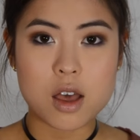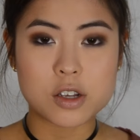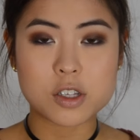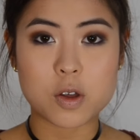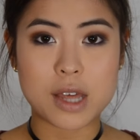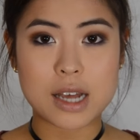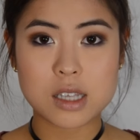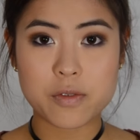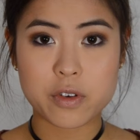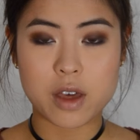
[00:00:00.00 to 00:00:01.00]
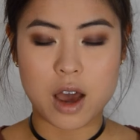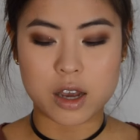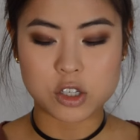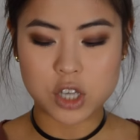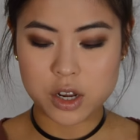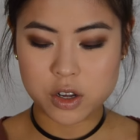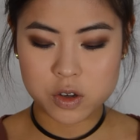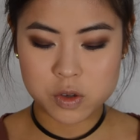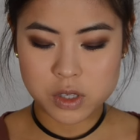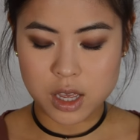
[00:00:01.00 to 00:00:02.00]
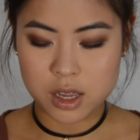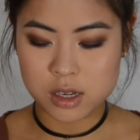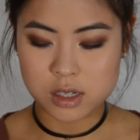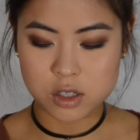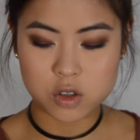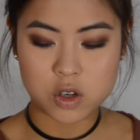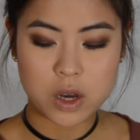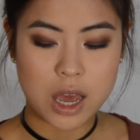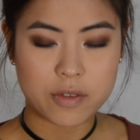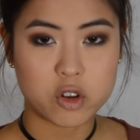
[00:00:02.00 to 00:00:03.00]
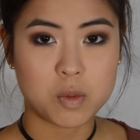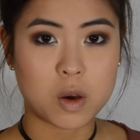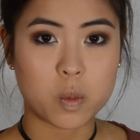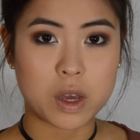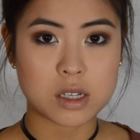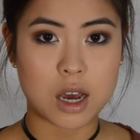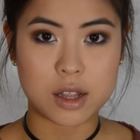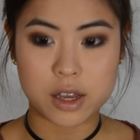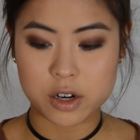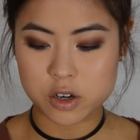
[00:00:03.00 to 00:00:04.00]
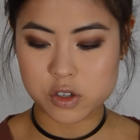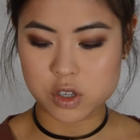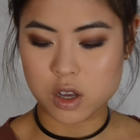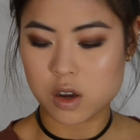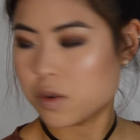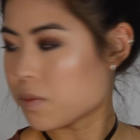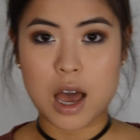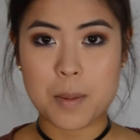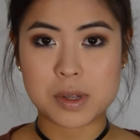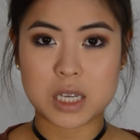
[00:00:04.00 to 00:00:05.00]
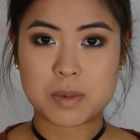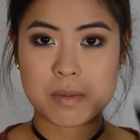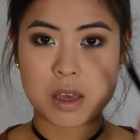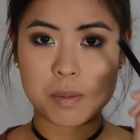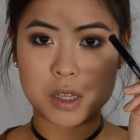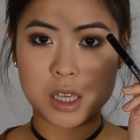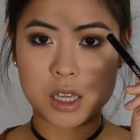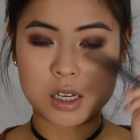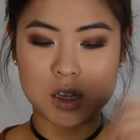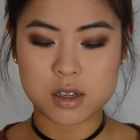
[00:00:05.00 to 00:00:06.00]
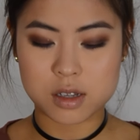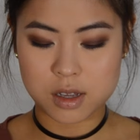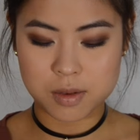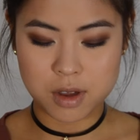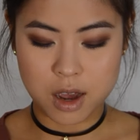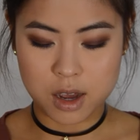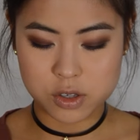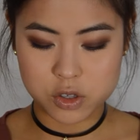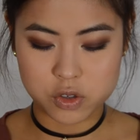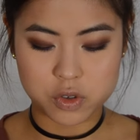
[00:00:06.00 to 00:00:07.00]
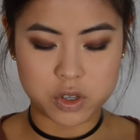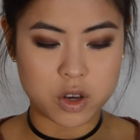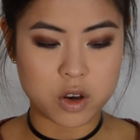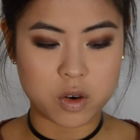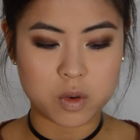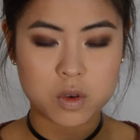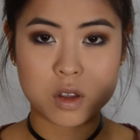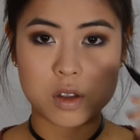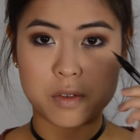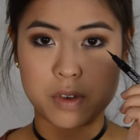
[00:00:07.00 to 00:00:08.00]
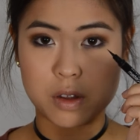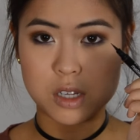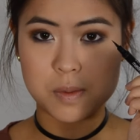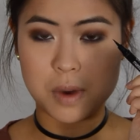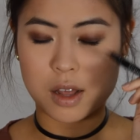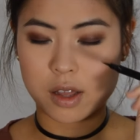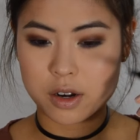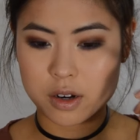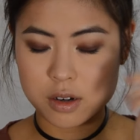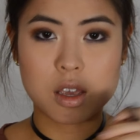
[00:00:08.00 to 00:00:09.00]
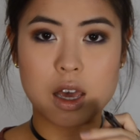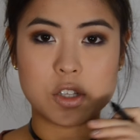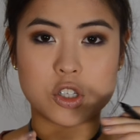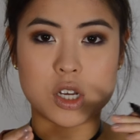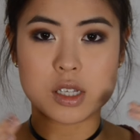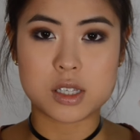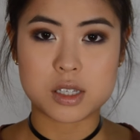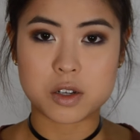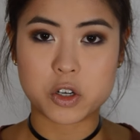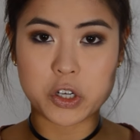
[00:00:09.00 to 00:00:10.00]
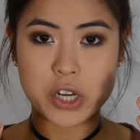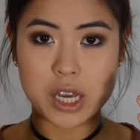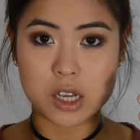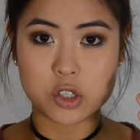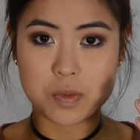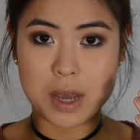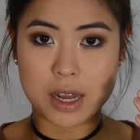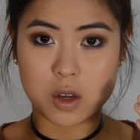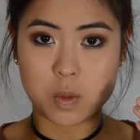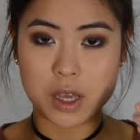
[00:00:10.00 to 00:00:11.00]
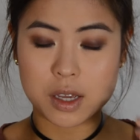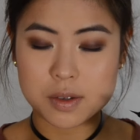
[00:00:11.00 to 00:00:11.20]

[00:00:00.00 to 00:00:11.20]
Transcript: So that's it for the eyeshadows, and you know I have to do my winged eyeliner, so I'm going to take my Maybelline Eye Studio felt tip eyeliner and just create a dramatic wing.